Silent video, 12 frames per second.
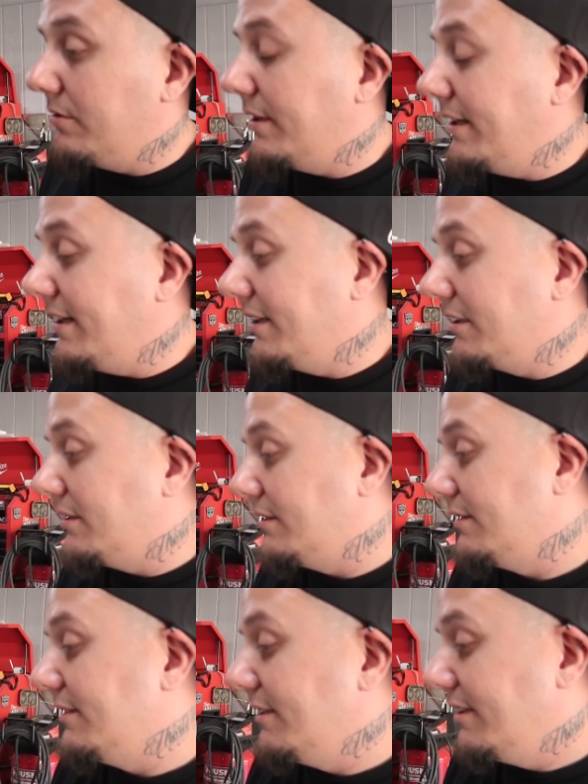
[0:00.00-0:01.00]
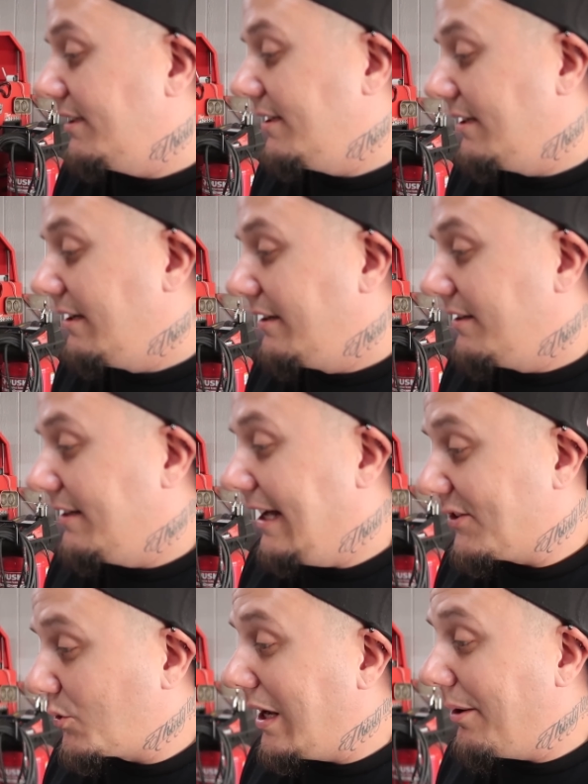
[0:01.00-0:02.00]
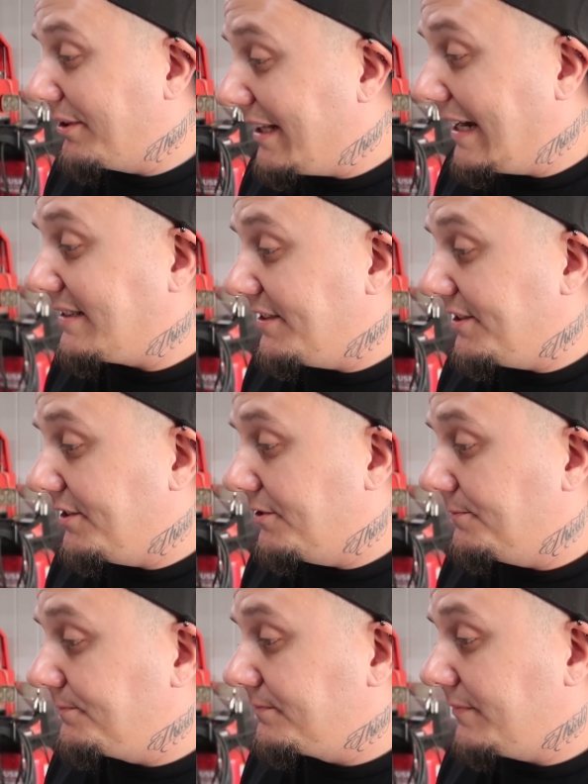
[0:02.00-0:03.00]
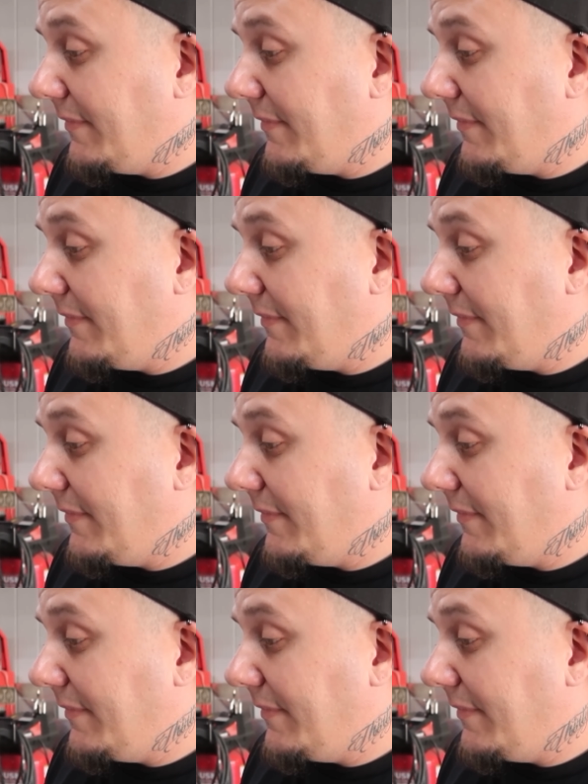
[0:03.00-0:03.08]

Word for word: Uh, that's what I would like to do.